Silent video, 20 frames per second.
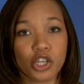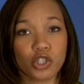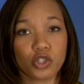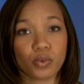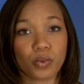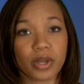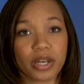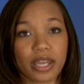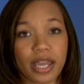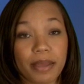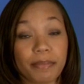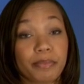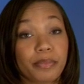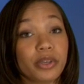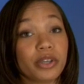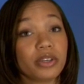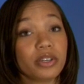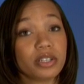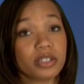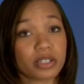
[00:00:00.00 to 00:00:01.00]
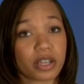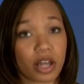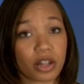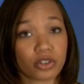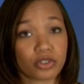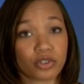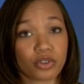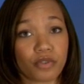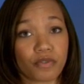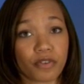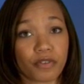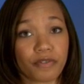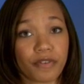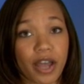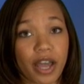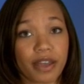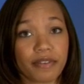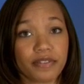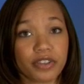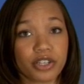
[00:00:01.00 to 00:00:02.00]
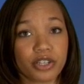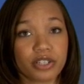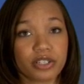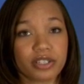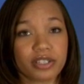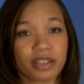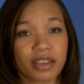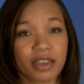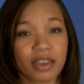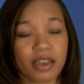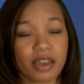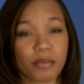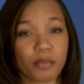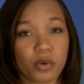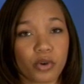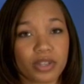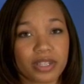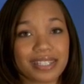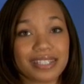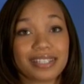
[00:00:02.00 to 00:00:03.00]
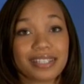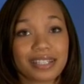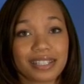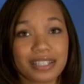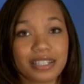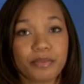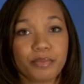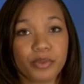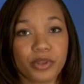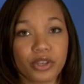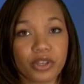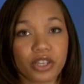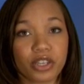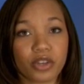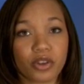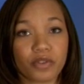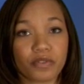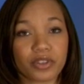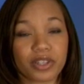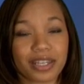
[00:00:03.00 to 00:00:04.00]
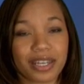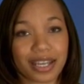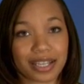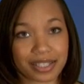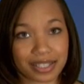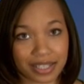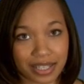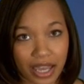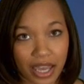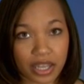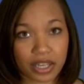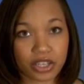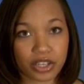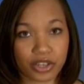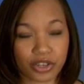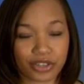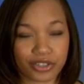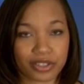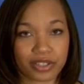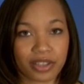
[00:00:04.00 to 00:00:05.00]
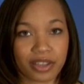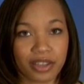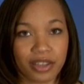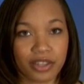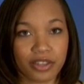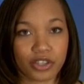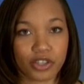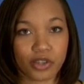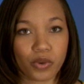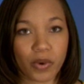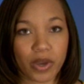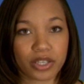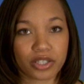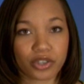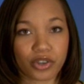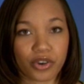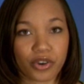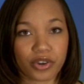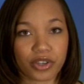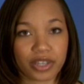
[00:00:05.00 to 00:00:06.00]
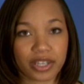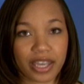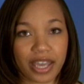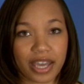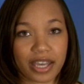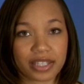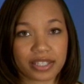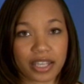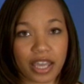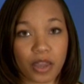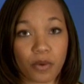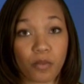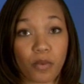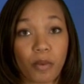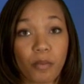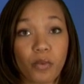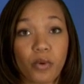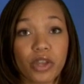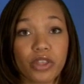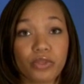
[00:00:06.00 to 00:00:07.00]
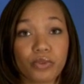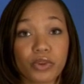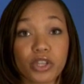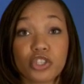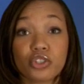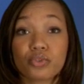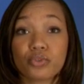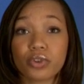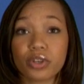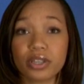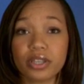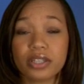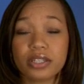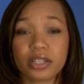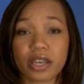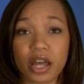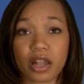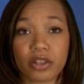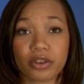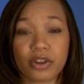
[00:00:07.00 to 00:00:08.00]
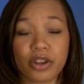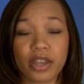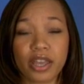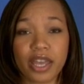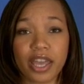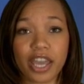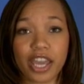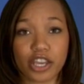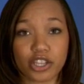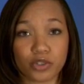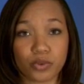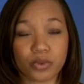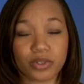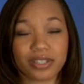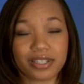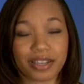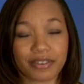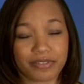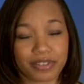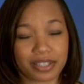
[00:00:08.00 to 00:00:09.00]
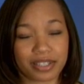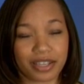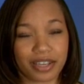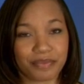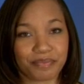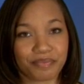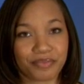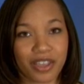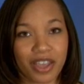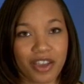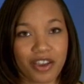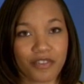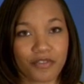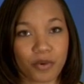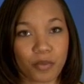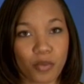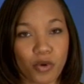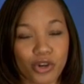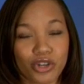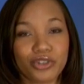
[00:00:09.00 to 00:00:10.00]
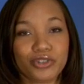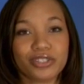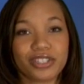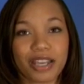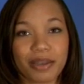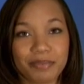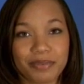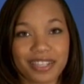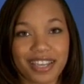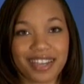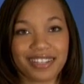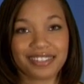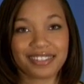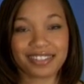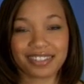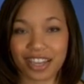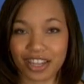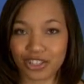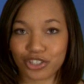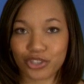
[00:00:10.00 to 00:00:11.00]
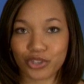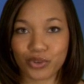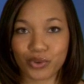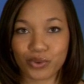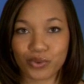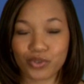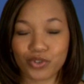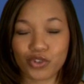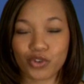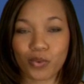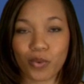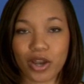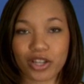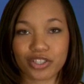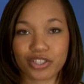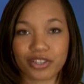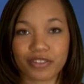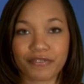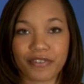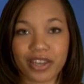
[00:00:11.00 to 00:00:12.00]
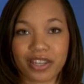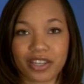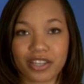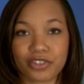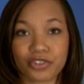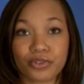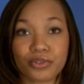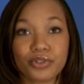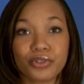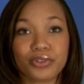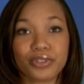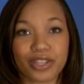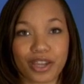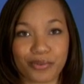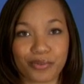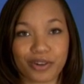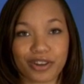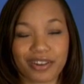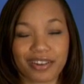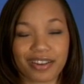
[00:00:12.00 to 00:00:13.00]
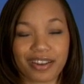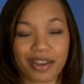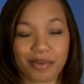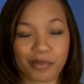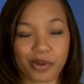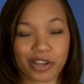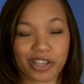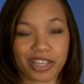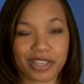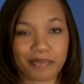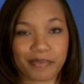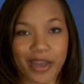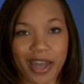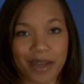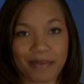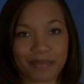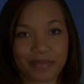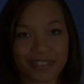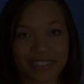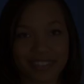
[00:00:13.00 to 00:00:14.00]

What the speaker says: $28 billion over 5 years, and more than $60 billion over the next 10 years. The U.S. currently has a $1.3 trillion annual deficit. For more news updates, stay tuned. You're watching the Financial News Network. I'm Marquis Mapp.